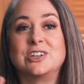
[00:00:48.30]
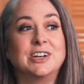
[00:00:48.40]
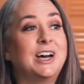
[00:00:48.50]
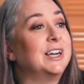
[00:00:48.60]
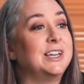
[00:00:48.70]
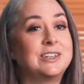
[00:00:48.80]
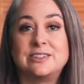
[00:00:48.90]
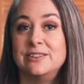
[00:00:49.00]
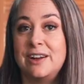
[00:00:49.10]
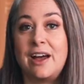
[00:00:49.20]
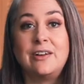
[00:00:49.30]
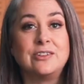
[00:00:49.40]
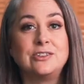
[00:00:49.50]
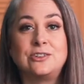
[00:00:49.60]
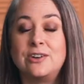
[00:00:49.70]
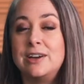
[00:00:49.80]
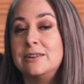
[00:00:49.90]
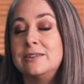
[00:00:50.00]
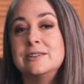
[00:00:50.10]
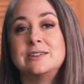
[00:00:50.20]
on hikes and out on the
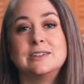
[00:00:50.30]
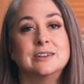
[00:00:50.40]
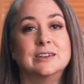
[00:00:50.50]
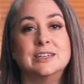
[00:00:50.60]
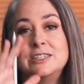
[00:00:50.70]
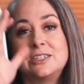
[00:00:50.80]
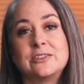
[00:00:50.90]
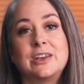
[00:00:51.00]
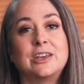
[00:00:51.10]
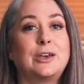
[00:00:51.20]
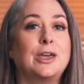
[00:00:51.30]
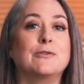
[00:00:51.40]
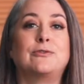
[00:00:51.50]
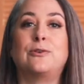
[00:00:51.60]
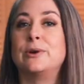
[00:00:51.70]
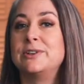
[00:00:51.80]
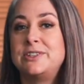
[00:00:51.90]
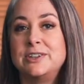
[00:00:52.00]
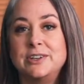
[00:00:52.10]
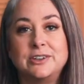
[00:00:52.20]
trails and into like a
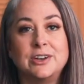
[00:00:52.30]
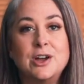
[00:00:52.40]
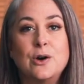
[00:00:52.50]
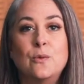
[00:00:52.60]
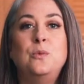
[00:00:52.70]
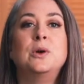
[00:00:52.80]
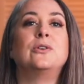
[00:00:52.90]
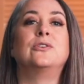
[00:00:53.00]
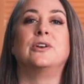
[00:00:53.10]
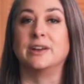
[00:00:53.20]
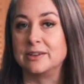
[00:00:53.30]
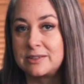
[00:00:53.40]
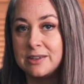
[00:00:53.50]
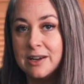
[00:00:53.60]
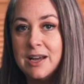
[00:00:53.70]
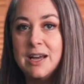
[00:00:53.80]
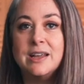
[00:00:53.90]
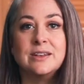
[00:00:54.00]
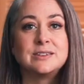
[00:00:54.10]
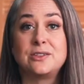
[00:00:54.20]
forested wilderness
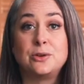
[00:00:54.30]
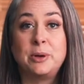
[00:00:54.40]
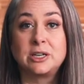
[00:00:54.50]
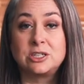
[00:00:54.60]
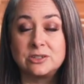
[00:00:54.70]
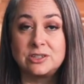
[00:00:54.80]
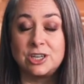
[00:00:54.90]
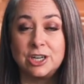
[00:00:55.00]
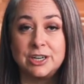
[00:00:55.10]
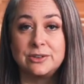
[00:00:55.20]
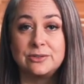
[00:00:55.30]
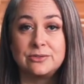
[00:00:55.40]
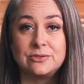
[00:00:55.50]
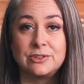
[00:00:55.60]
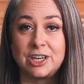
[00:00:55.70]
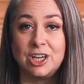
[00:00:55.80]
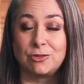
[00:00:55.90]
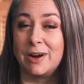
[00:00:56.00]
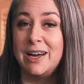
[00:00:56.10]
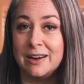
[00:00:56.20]
is that their pictures turn out looking
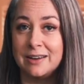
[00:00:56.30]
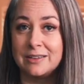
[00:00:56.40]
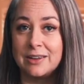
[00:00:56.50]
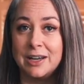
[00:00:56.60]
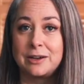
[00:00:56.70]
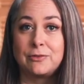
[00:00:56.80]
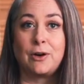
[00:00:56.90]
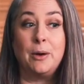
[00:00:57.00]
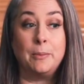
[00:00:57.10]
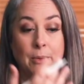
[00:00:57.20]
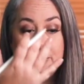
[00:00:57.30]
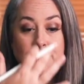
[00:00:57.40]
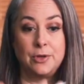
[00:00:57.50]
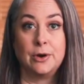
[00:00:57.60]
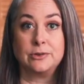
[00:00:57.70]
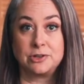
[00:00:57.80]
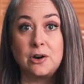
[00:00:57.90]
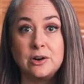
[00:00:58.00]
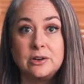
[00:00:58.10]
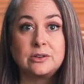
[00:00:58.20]
green, like from their
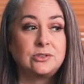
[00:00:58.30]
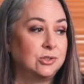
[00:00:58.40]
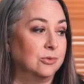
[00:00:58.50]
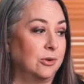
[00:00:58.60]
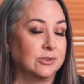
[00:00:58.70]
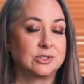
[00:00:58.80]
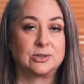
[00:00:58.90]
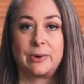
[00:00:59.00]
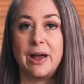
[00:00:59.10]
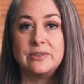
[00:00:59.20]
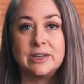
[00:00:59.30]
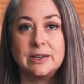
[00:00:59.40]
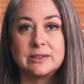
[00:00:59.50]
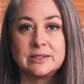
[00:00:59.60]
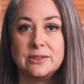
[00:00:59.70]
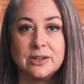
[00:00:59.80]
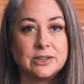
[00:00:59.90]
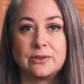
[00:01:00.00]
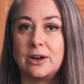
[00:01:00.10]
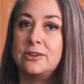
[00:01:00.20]
dog to all the surroundings, and they
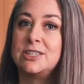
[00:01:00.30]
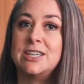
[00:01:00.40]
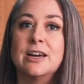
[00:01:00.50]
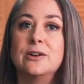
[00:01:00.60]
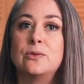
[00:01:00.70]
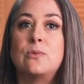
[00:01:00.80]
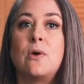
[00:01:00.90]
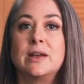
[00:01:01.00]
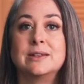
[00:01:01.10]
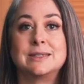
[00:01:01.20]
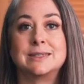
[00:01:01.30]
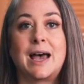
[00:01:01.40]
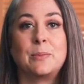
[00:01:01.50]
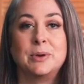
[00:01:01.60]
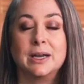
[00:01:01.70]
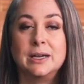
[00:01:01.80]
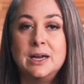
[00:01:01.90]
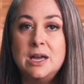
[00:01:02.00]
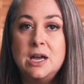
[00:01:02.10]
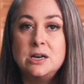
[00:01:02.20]
don't understand why this is happening.
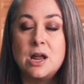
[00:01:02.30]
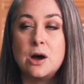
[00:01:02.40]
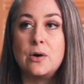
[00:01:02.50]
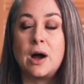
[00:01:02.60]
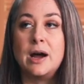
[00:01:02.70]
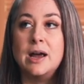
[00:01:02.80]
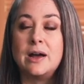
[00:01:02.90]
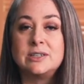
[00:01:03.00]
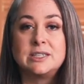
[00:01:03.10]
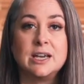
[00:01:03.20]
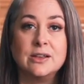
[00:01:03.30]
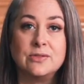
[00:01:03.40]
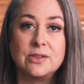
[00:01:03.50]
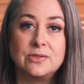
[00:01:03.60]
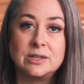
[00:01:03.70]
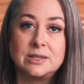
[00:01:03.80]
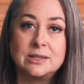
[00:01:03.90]
Now, I have to say that this